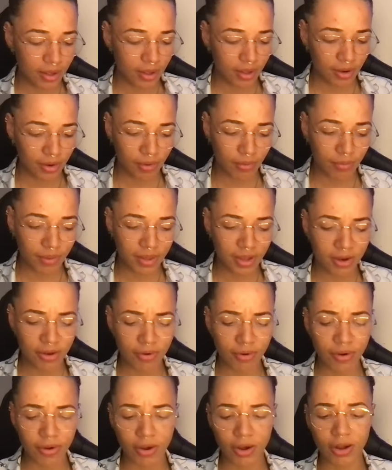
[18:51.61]
you know, within
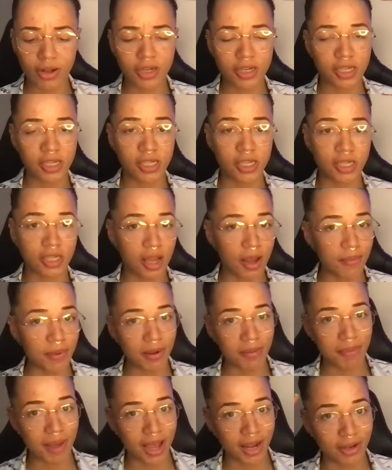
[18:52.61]
your own consciousness,
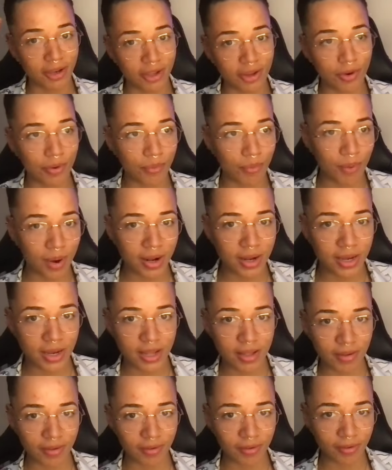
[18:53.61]
coming back to your
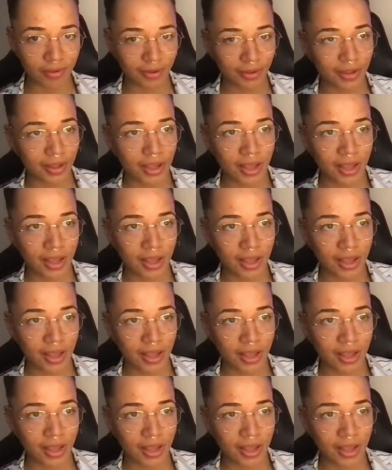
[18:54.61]
oneness.